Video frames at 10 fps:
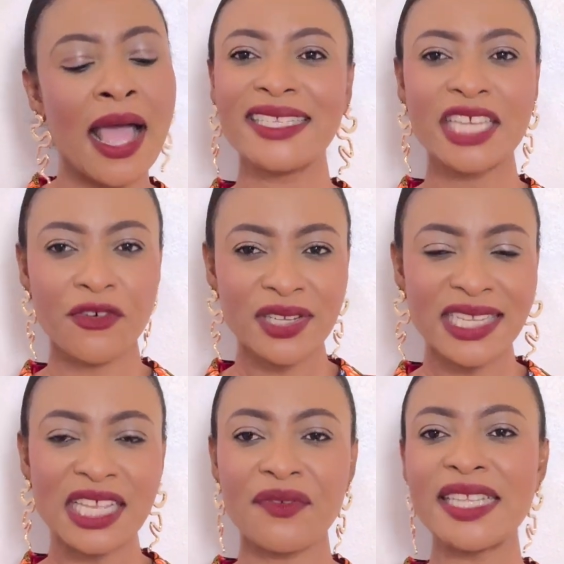Cheriosa
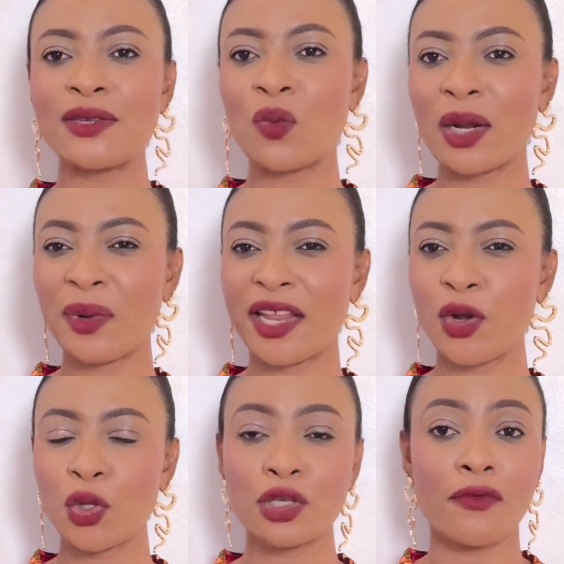71 with the
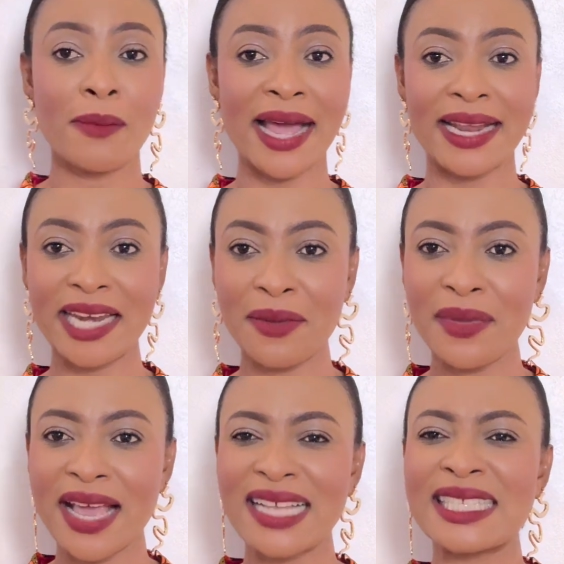notes of
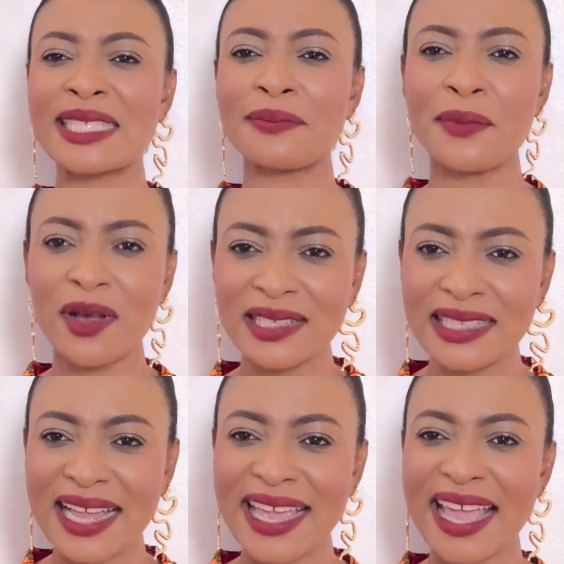macadamia smells
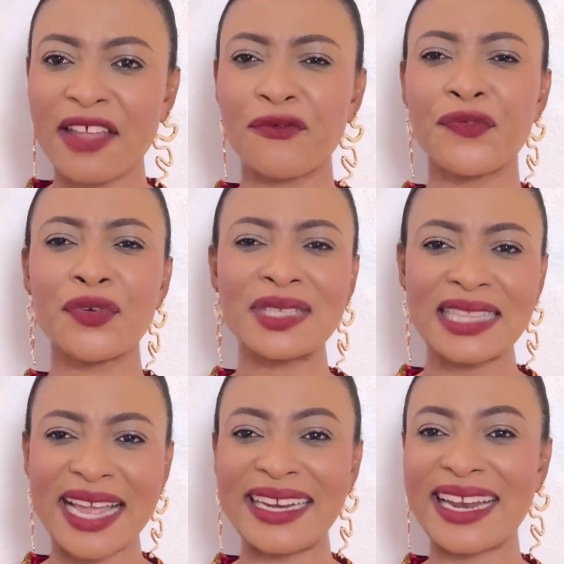like and feels
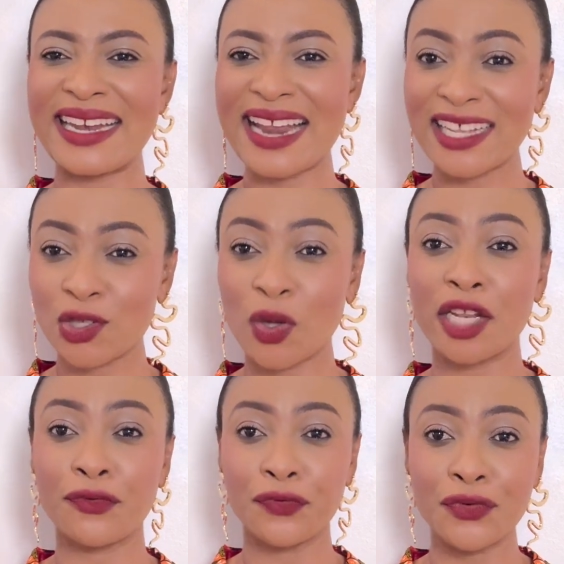like the nut or
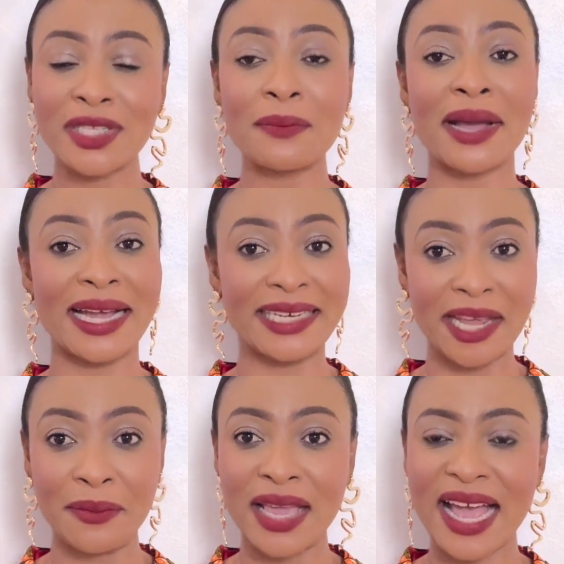the fruit
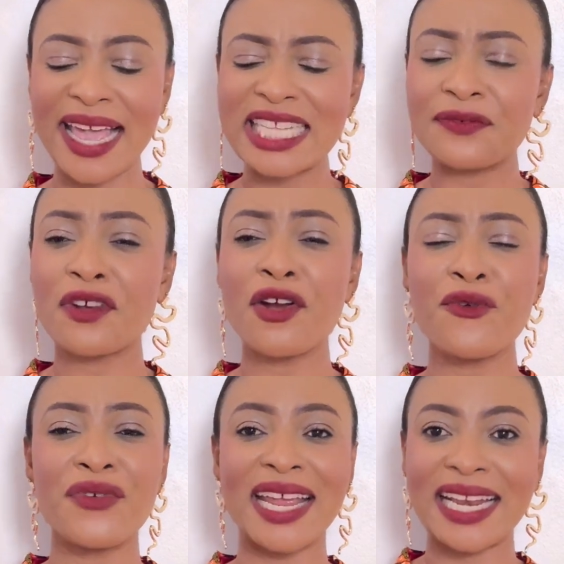macadamia. It's
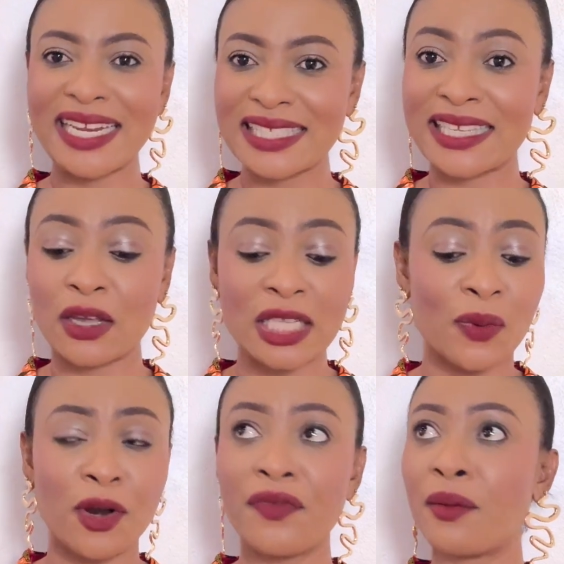very realistic. It's
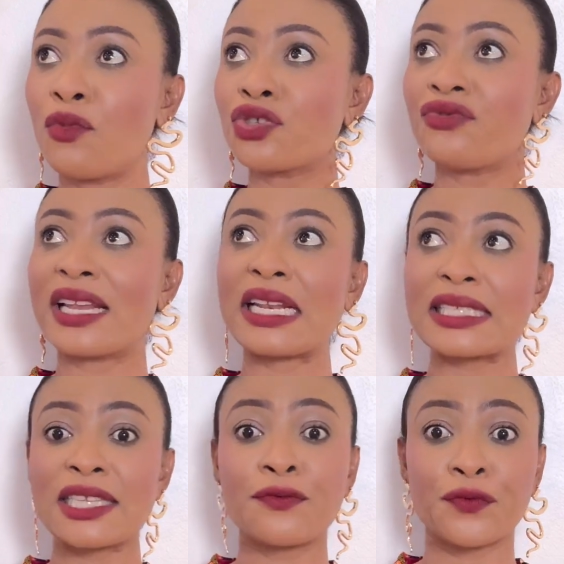one of the most
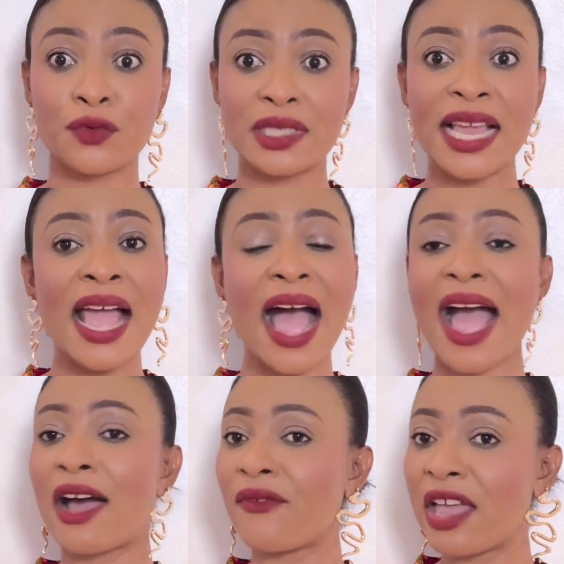realistic fruits I
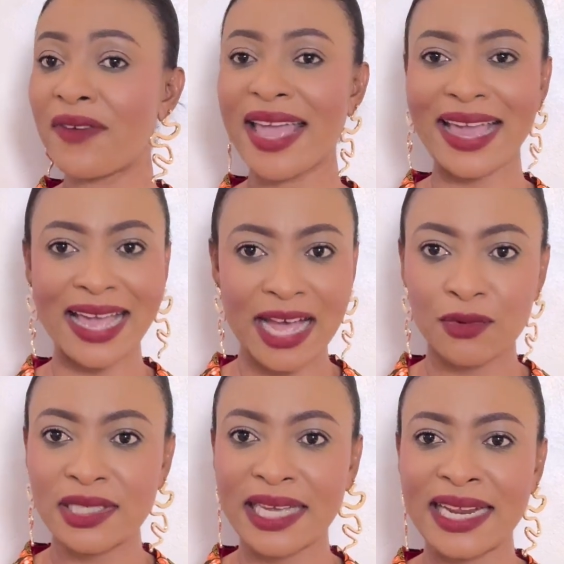have ever
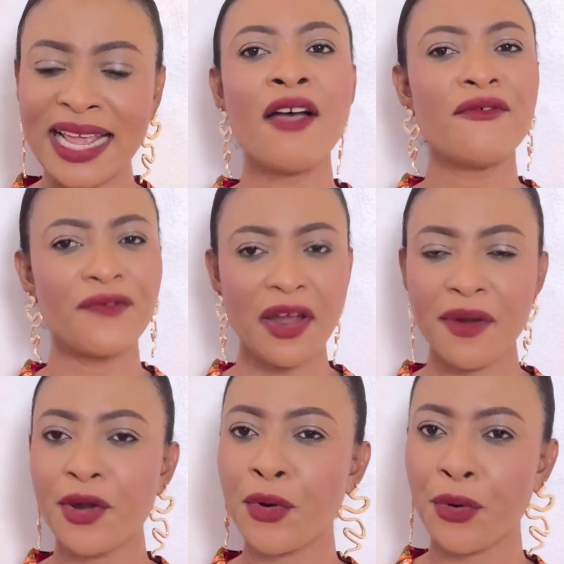encountered.
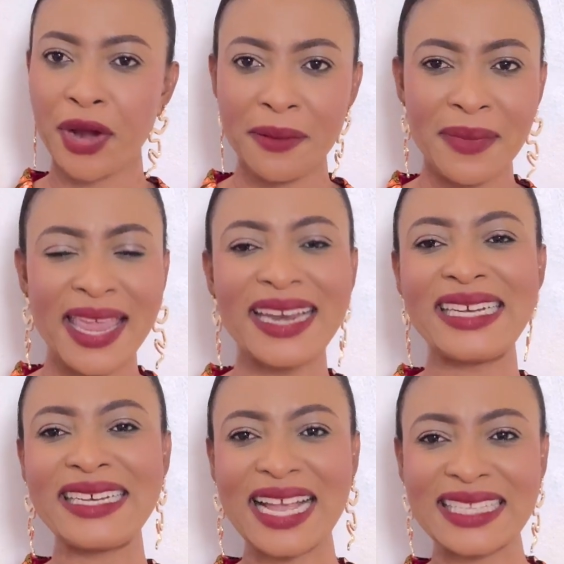Very creamy,
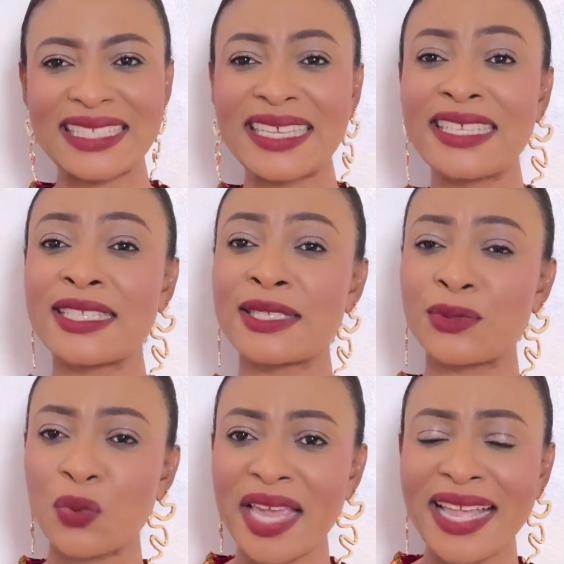nutty,
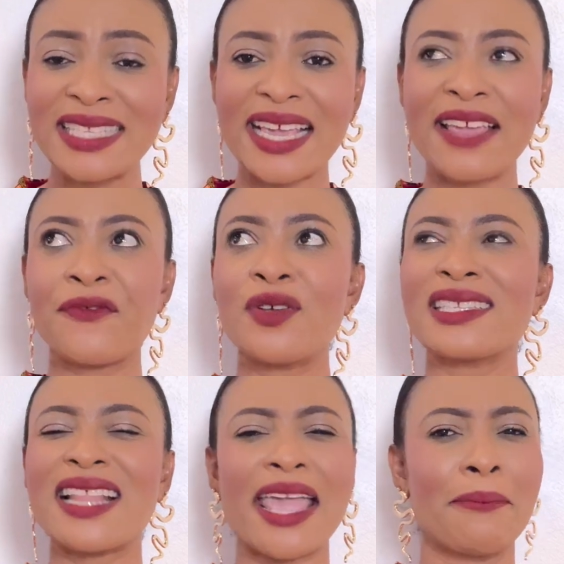sweet. It feels
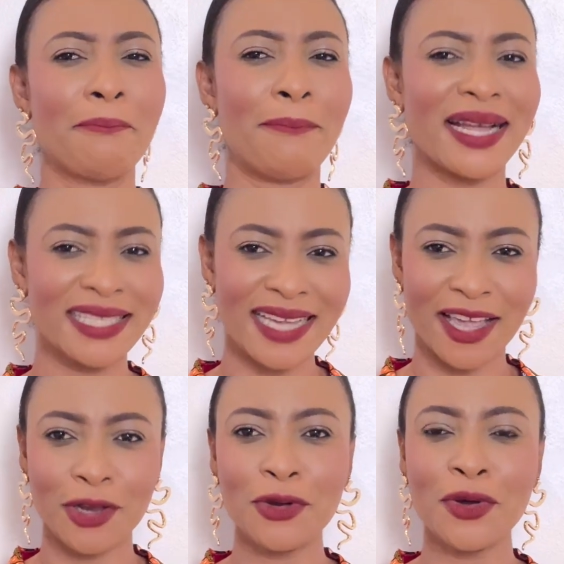like butter,
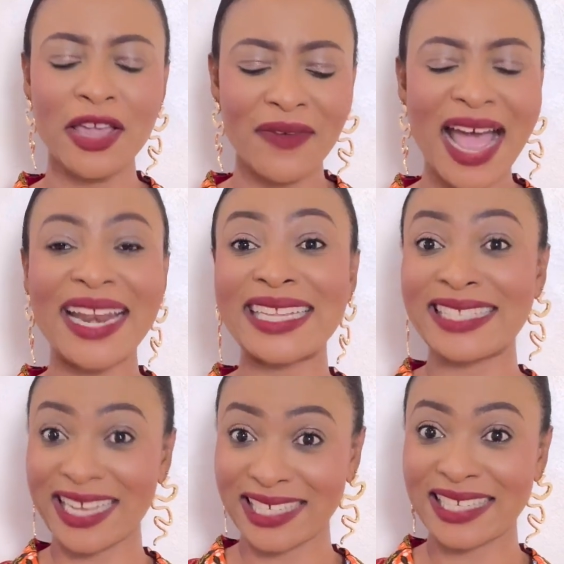If it had a
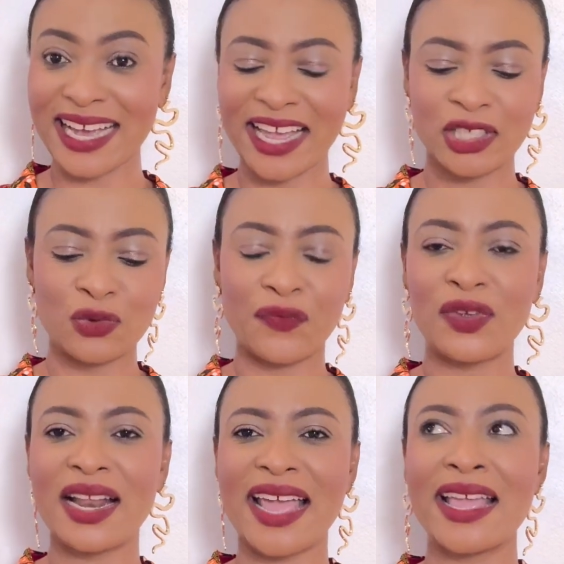texture, it will
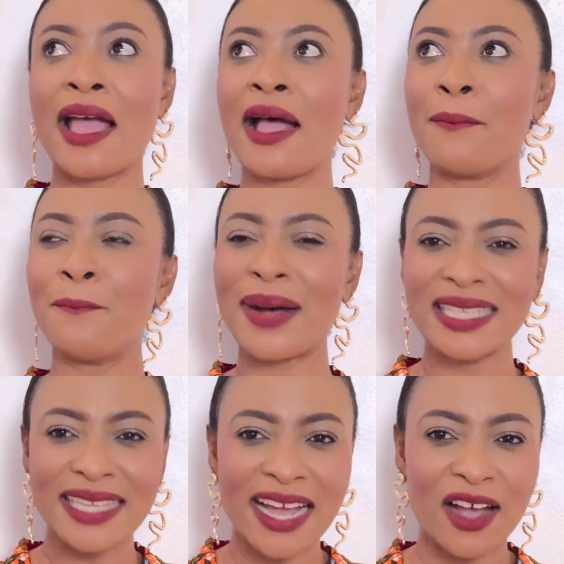feel like
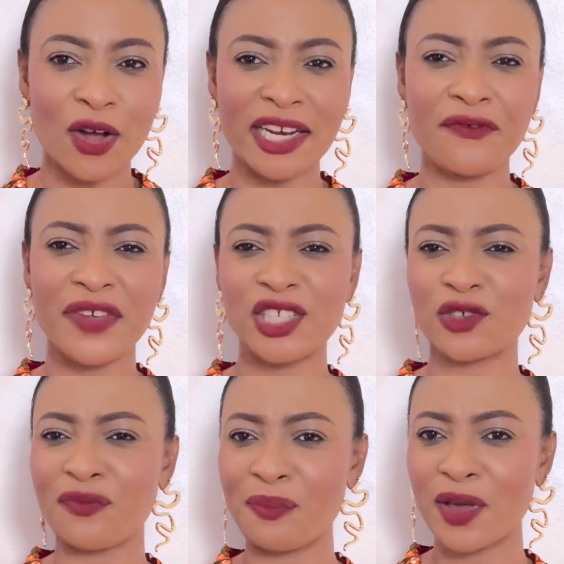butter on the verge
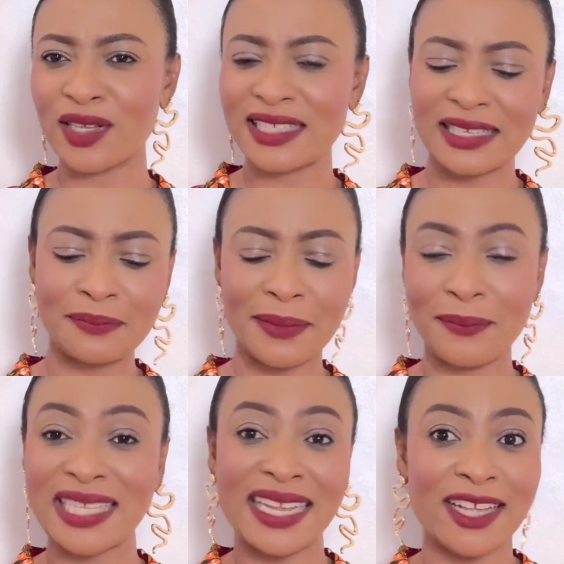of melting,
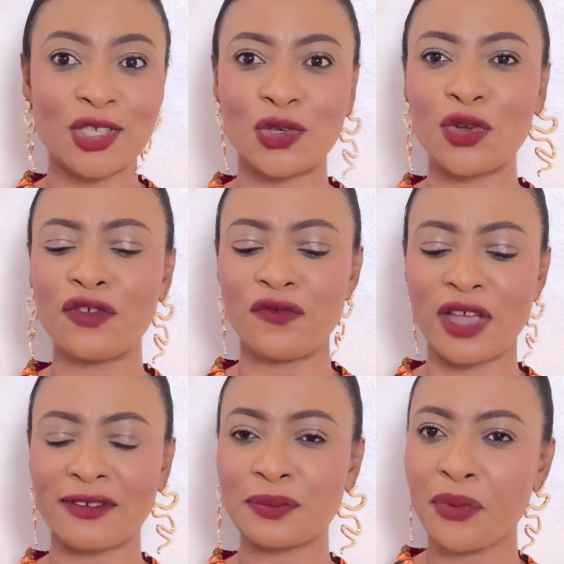butter that you
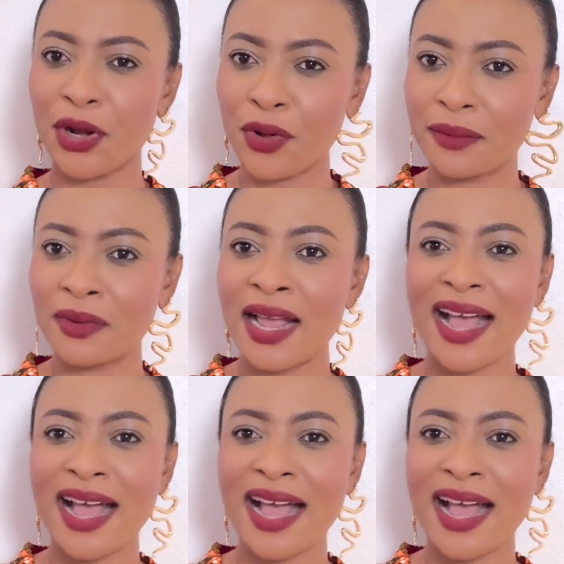have spread on